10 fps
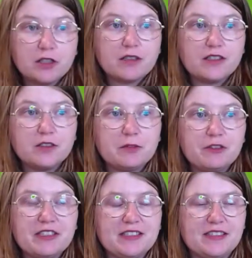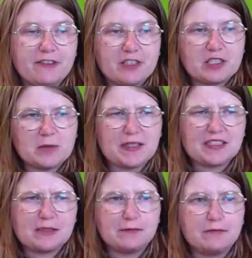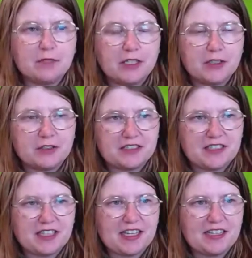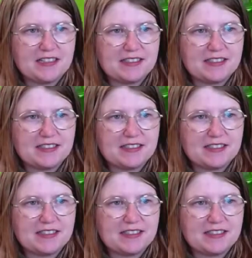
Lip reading: Some of the reasons I've suspected I'm autistic is